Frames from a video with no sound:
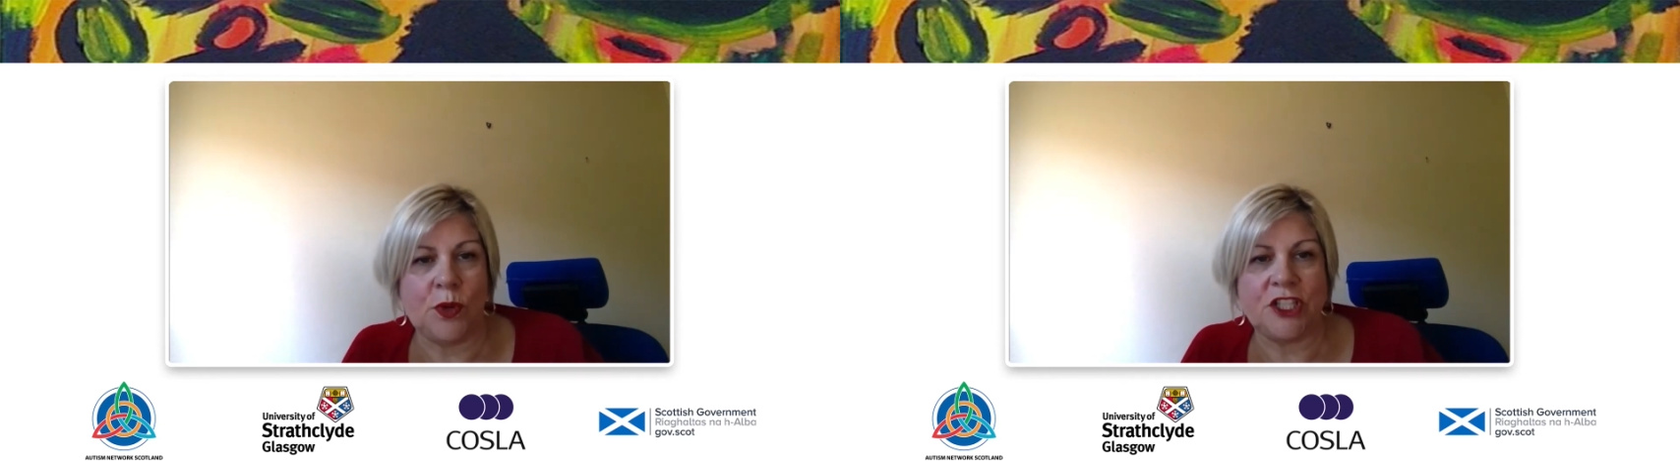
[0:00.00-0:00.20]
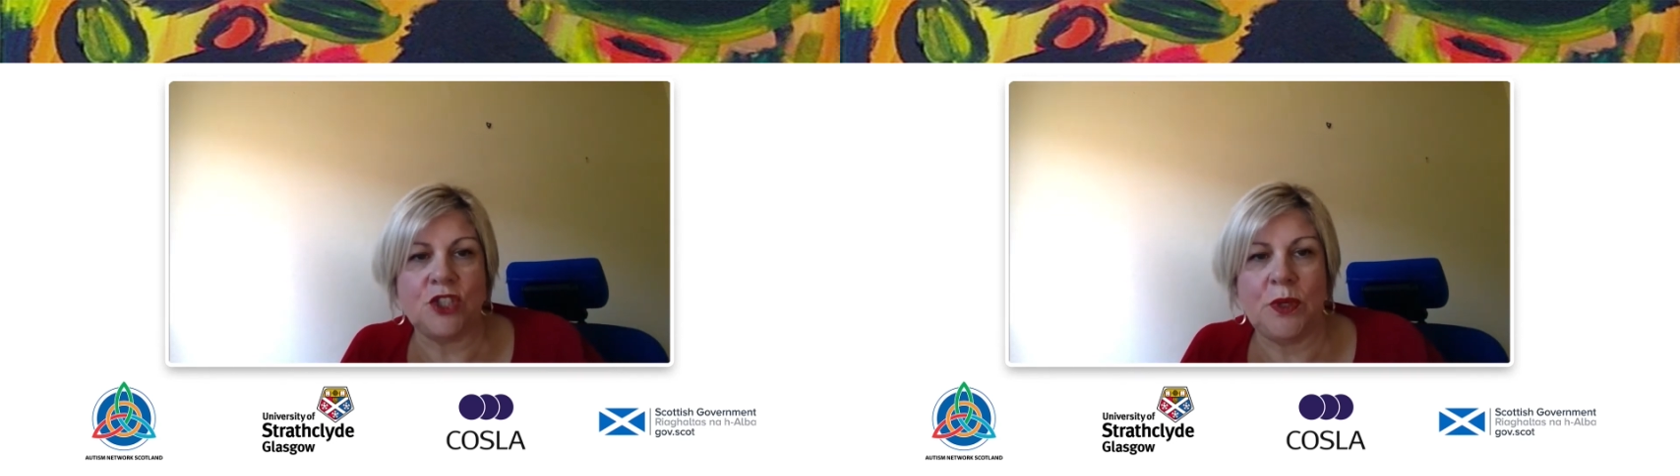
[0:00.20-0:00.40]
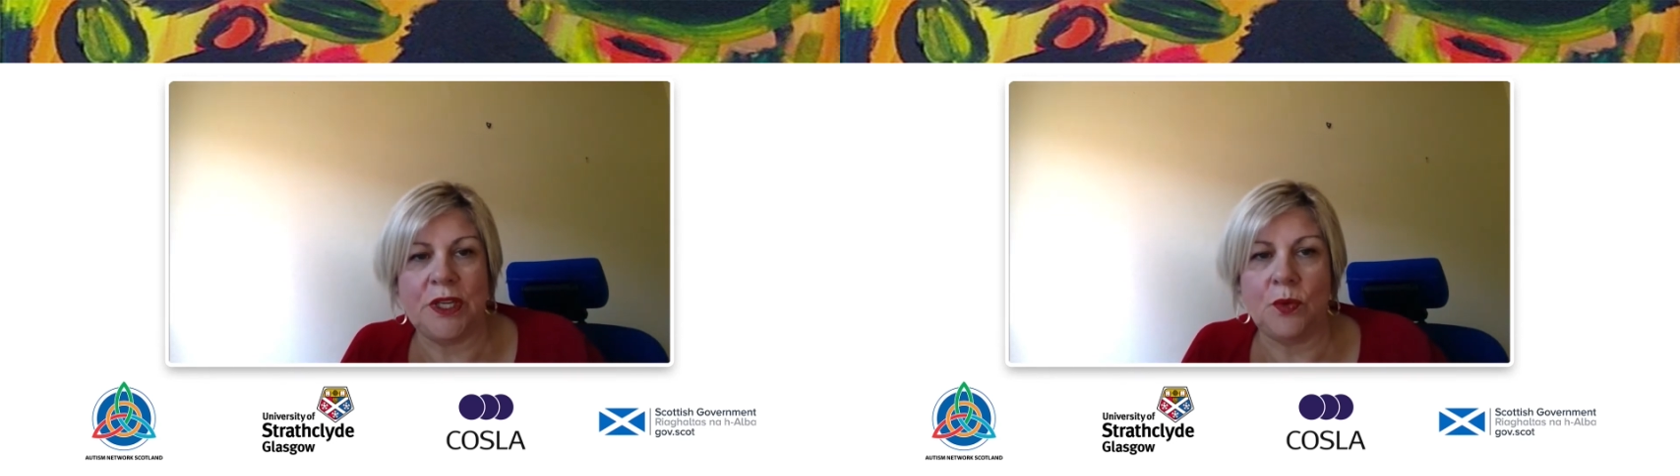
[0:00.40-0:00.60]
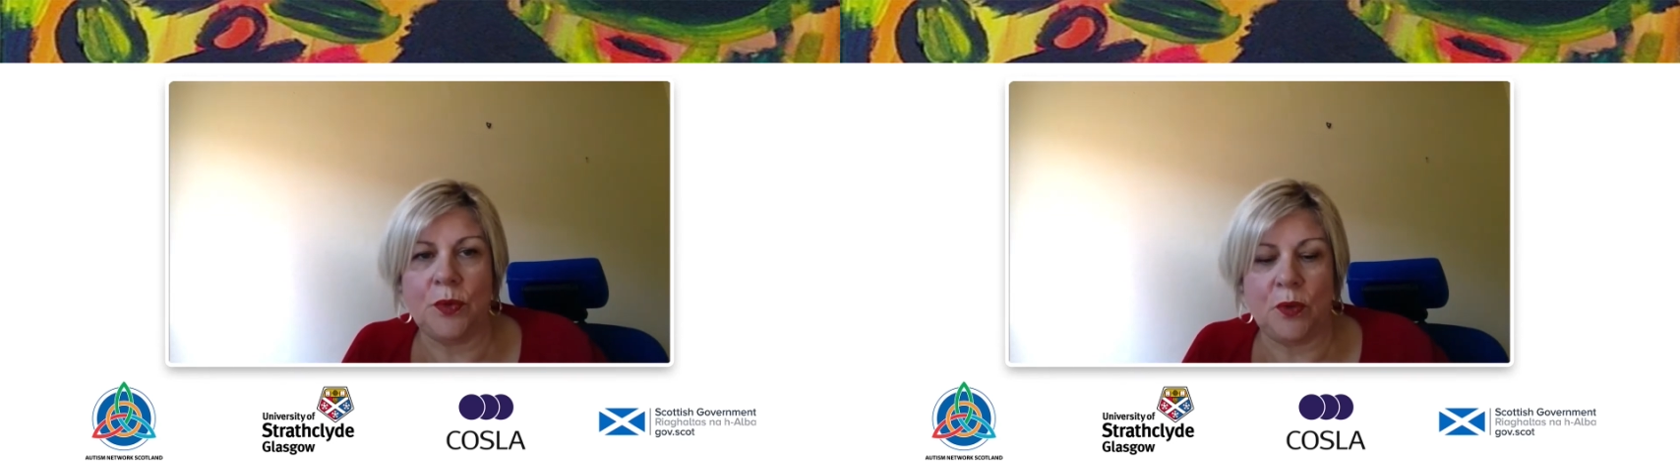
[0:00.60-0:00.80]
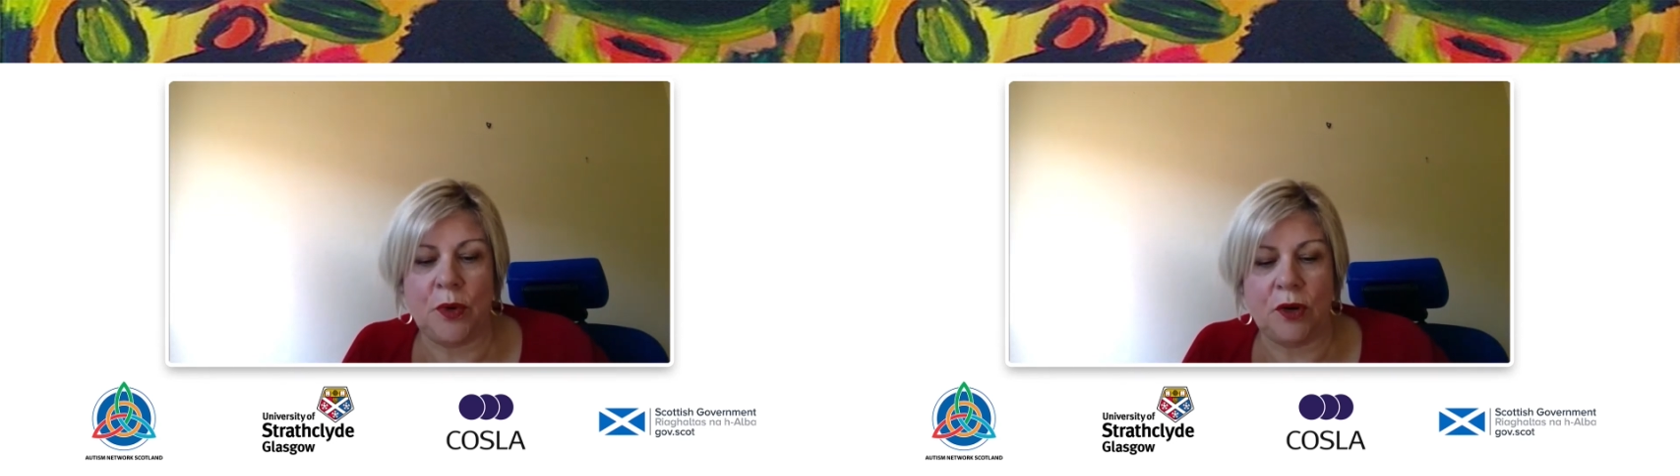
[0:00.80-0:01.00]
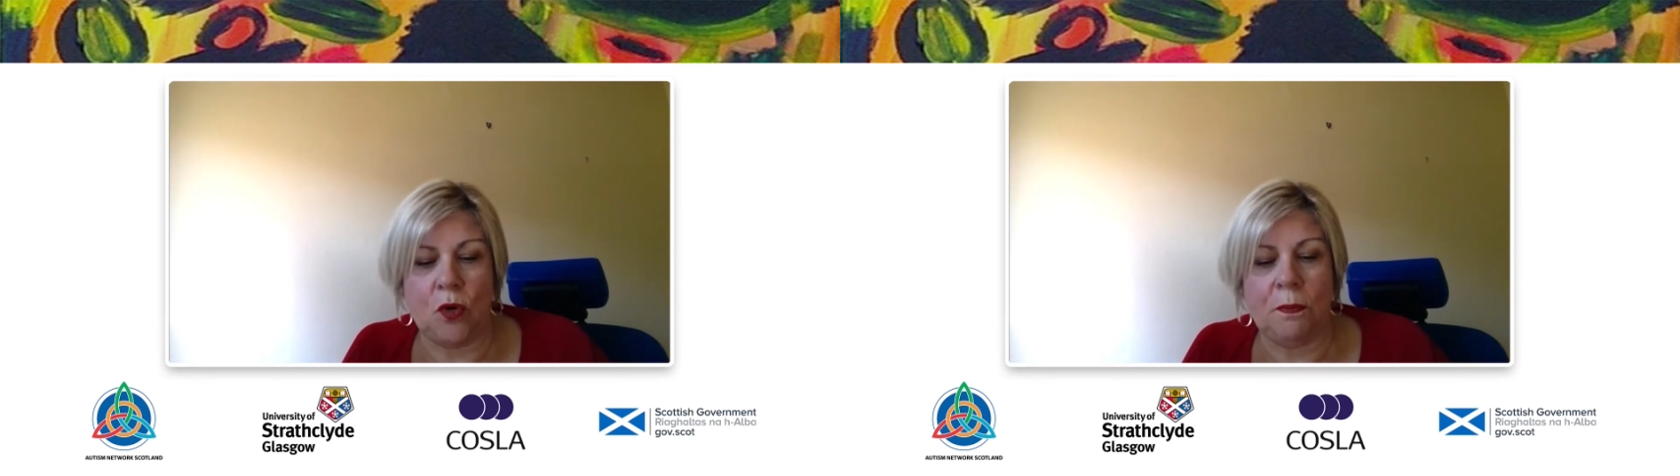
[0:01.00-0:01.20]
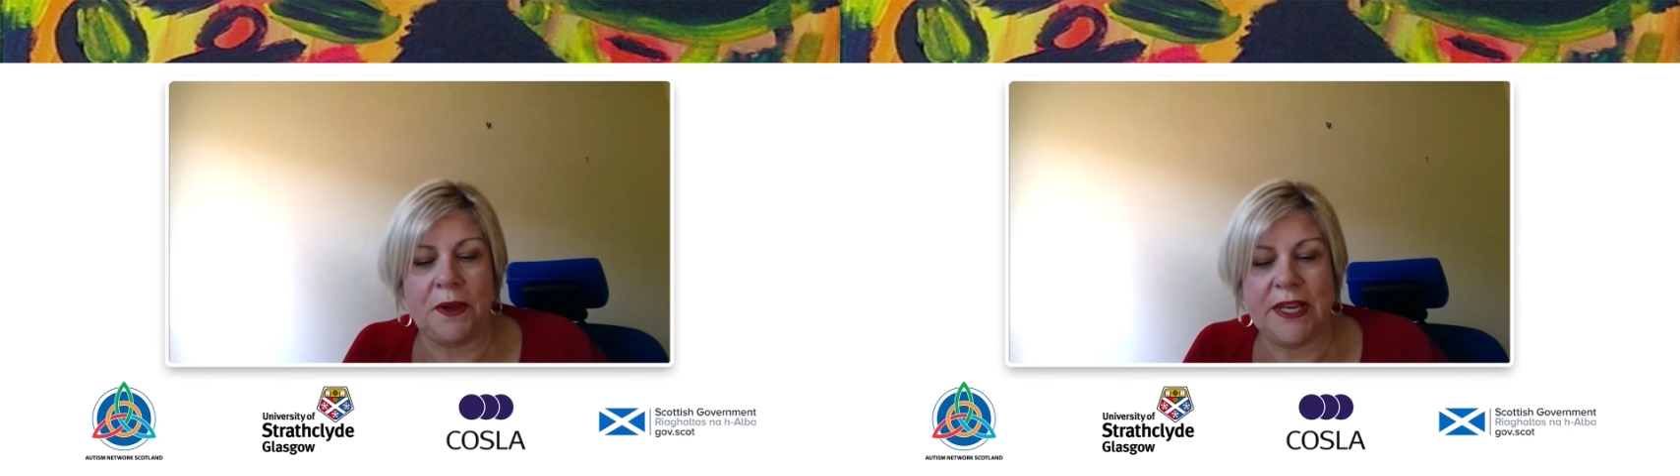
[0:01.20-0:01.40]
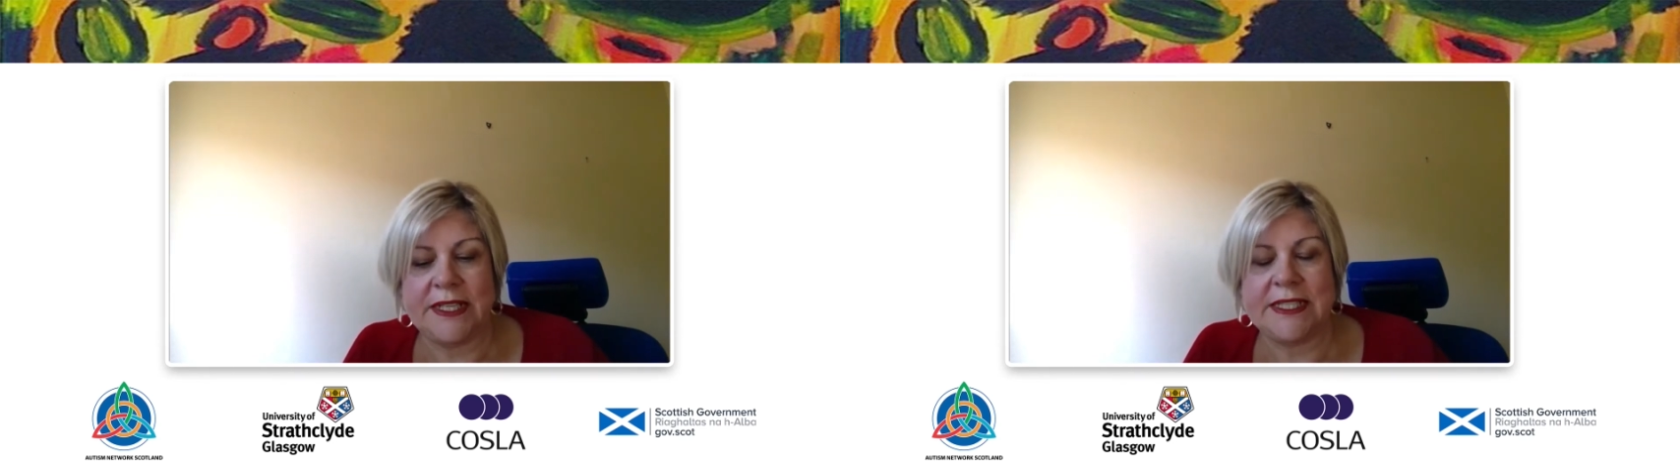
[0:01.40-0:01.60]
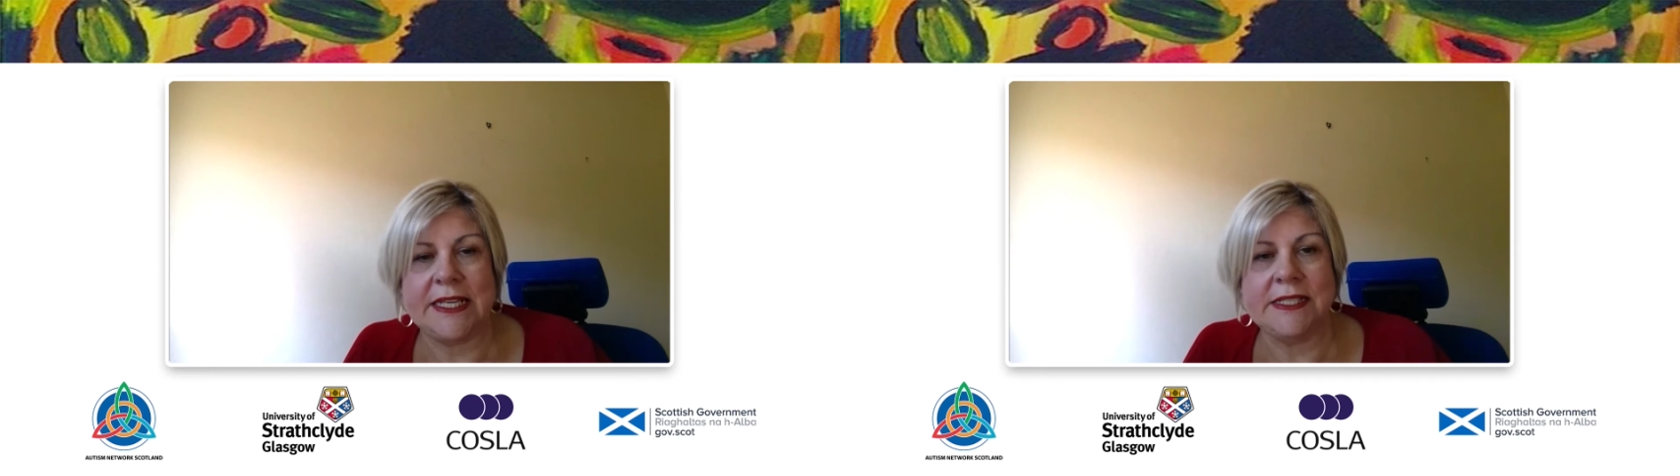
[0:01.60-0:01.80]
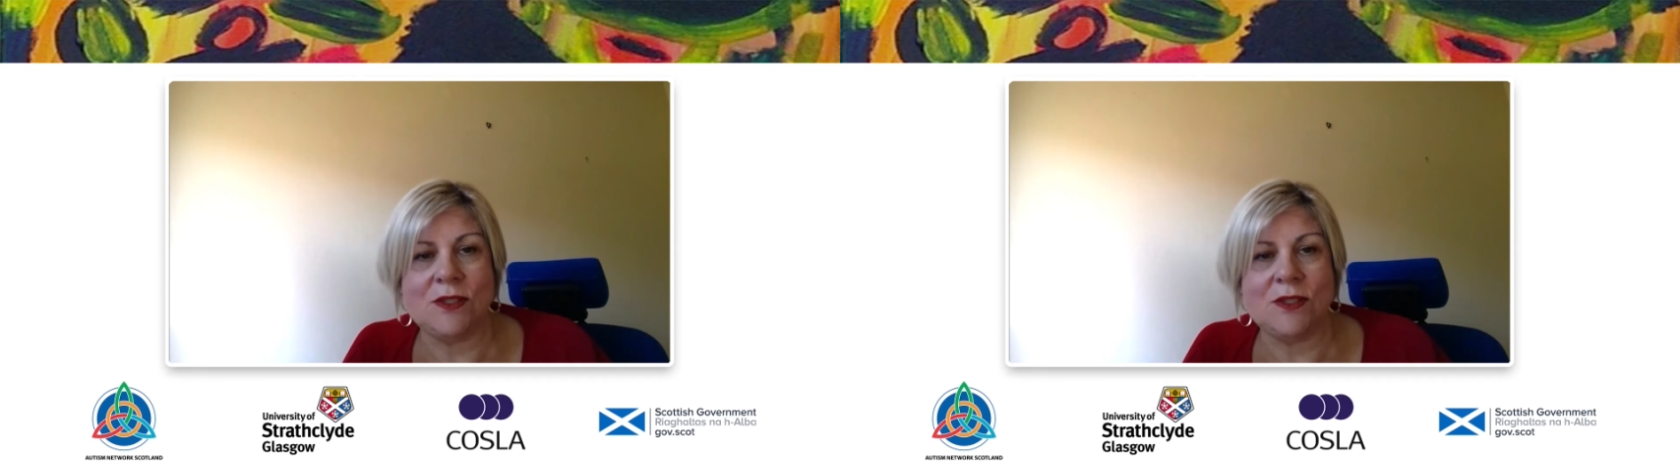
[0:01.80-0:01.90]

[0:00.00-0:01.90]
which we're operating.